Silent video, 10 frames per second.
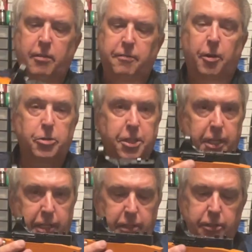First thing you
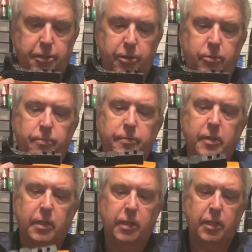need to do
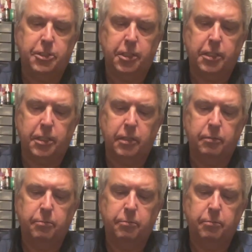is you need to